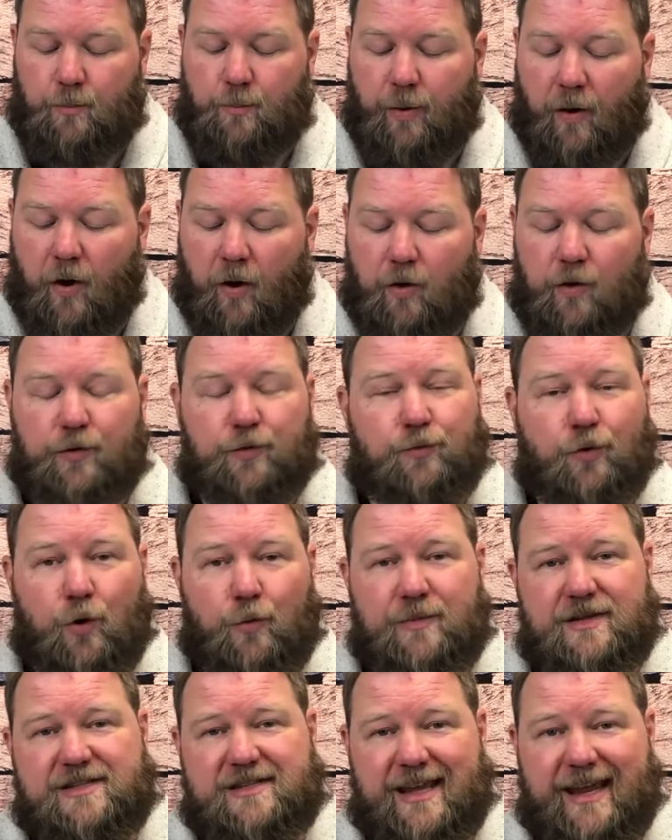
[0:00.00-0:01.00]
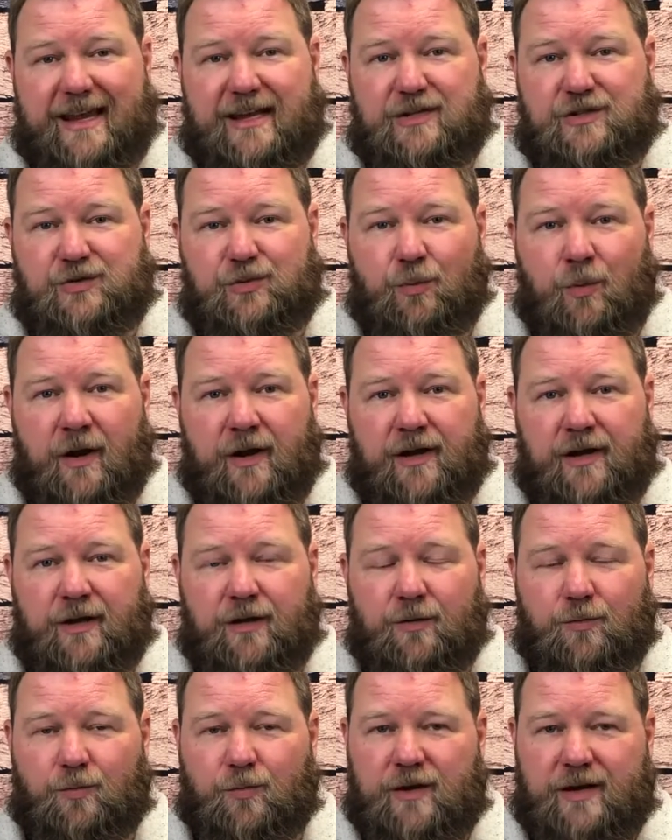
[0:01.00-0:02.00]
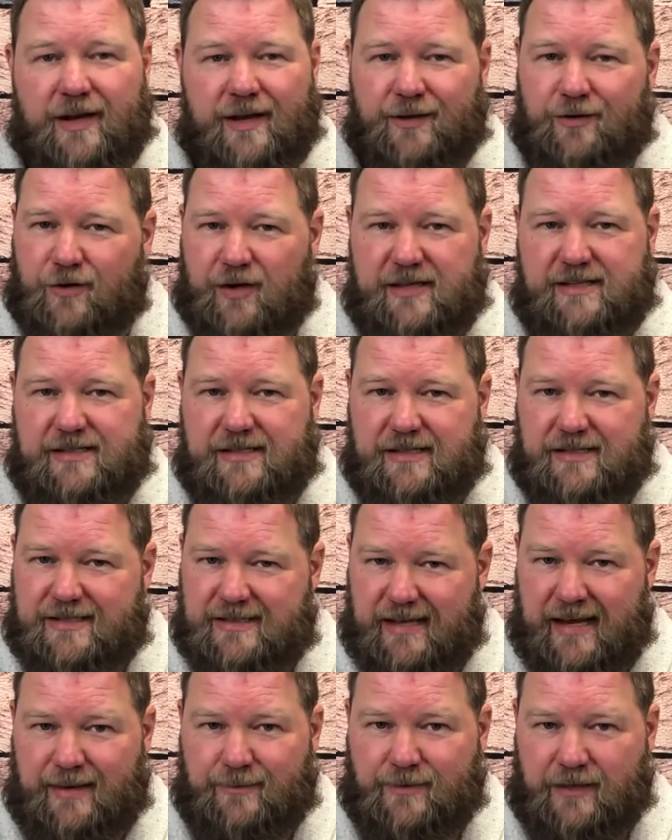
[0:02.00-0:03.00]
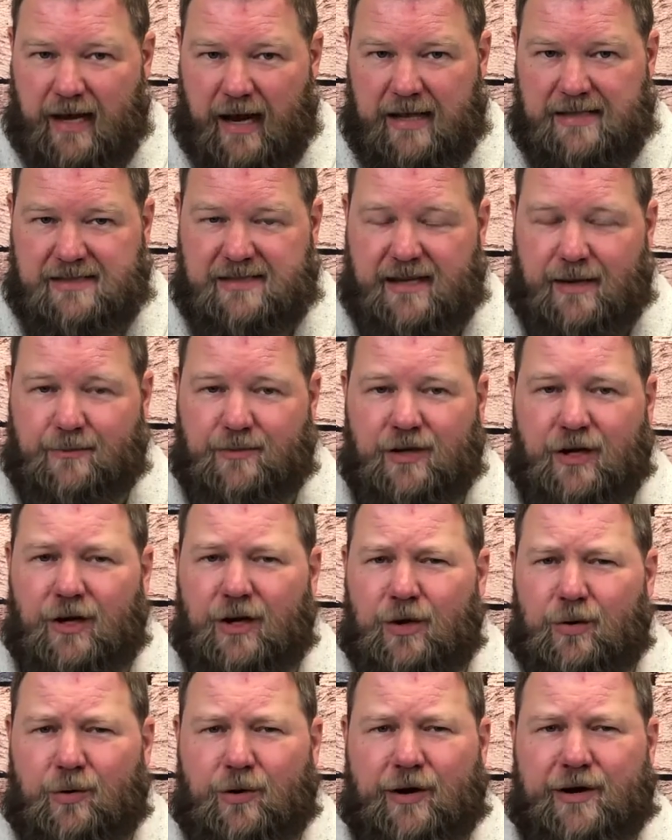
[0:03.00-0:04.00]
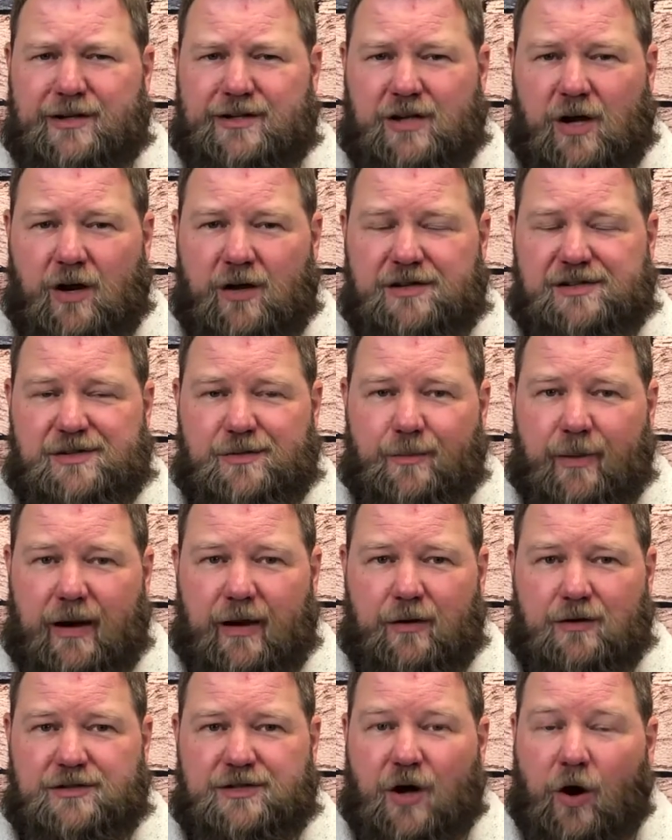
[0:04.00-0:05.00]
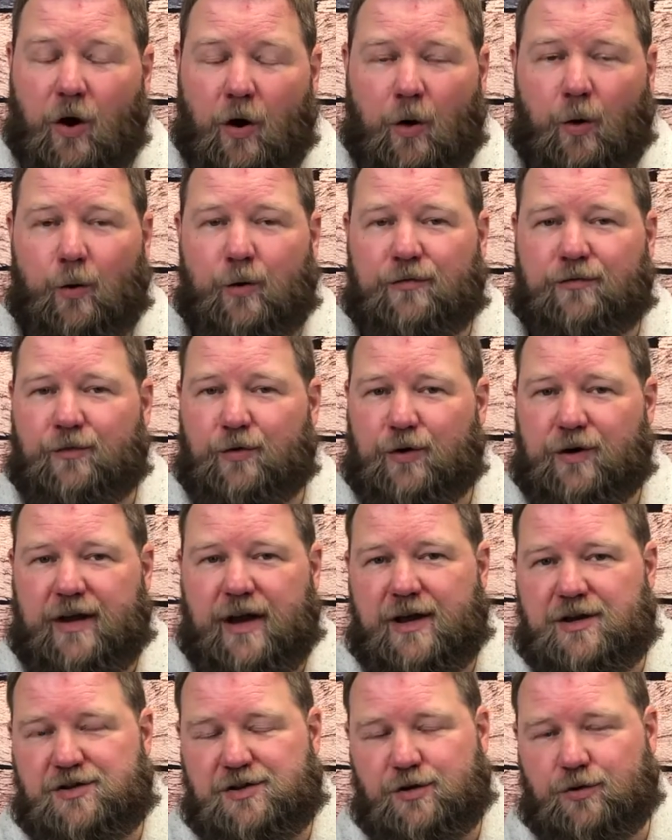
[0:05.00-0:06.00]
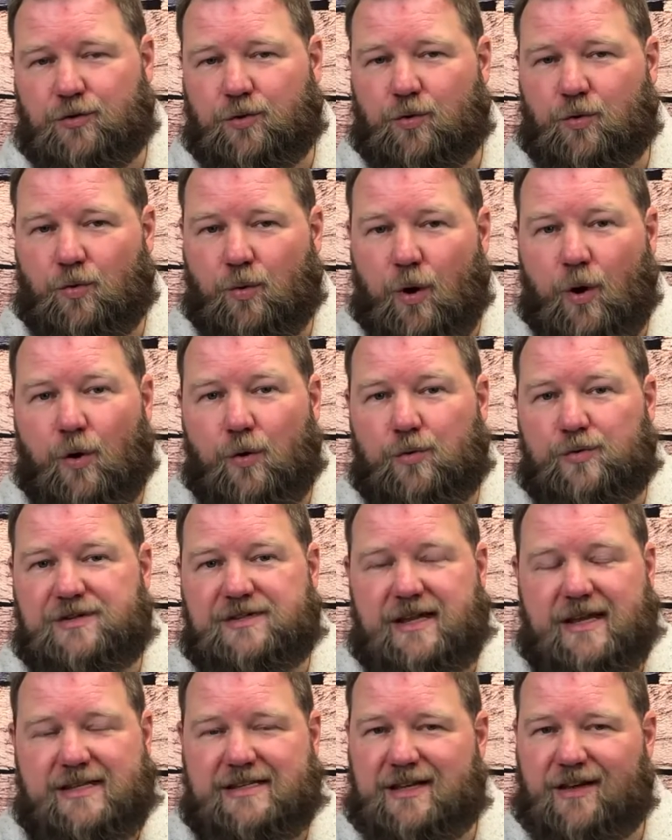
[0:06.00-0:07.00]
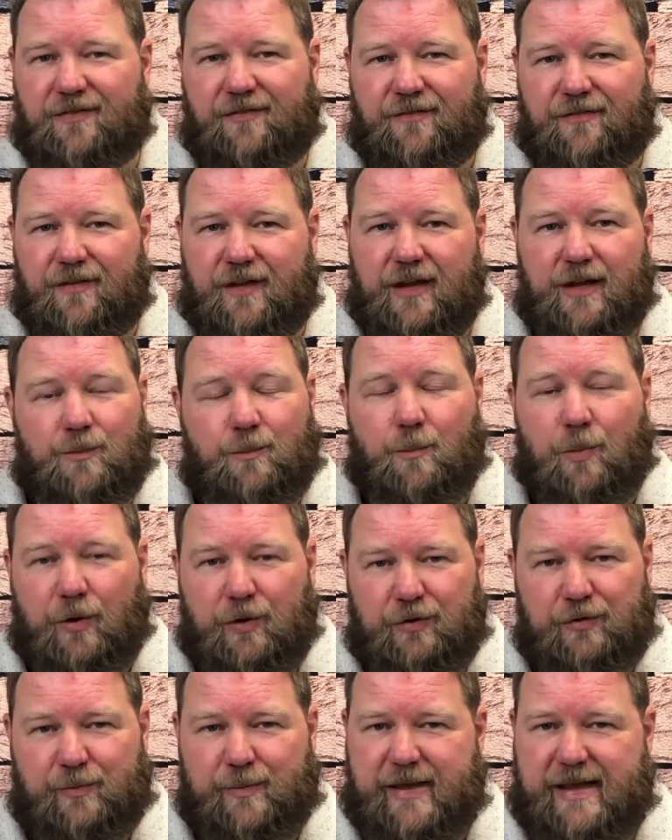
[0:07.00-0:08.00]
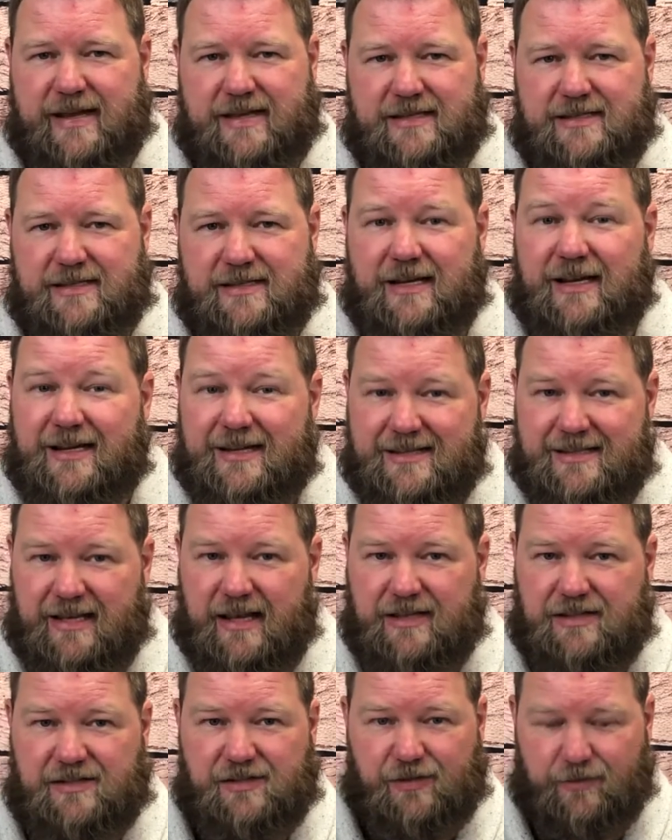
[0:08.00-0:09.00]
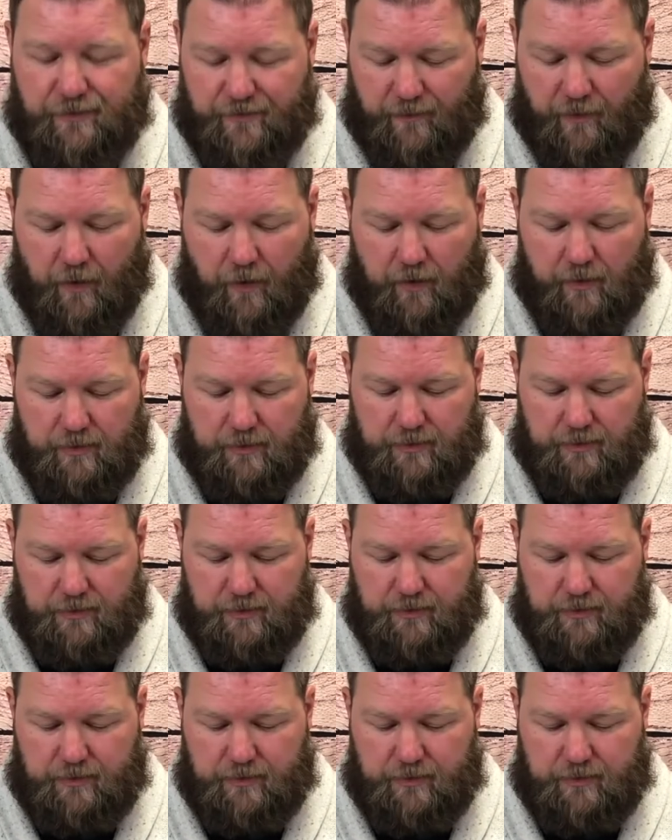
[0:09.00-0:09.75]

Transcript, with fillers: Paul in Romans 8:20 reiterates the same concept where he talks about all of creation groans as if in birth pains since the fall.